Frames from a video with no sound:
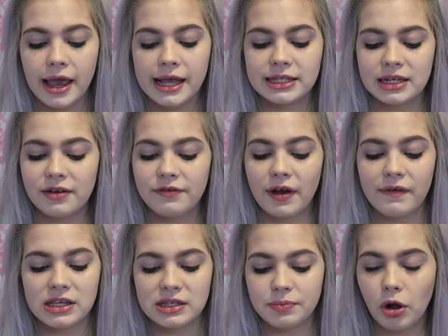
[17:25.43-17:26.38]
It's in a
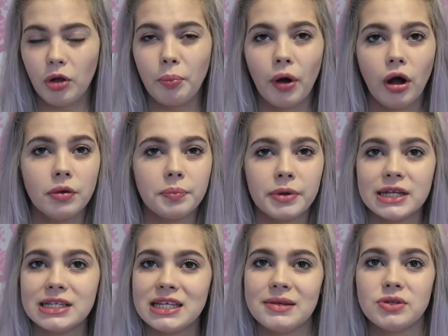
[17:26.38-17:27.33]
very small pot, but
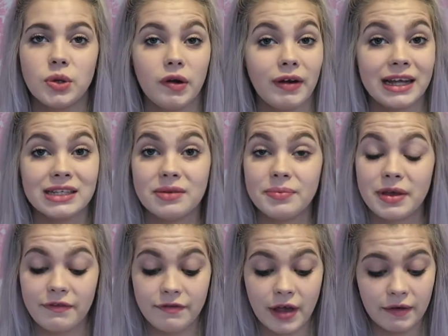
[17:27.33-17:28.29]
it seems to have lasted
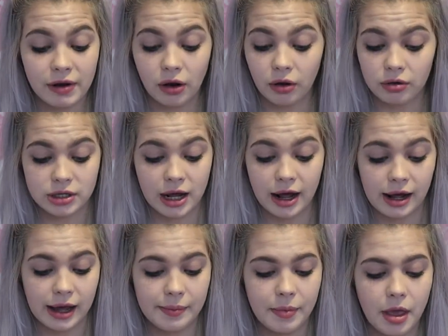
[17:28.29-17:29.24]
me a very long
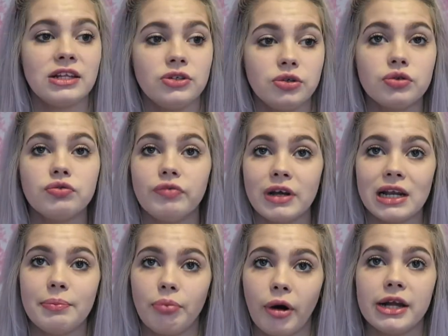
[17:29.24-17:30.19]
time. It does
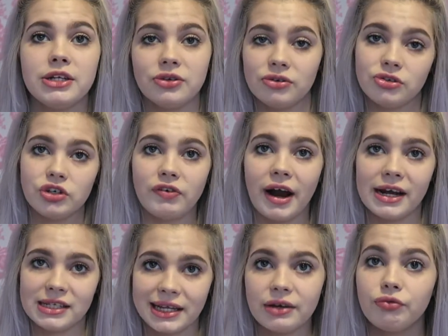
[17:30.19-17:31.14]
really brighten under your
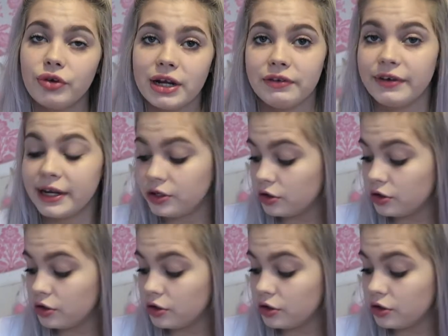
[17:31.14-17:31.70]
eyes, like really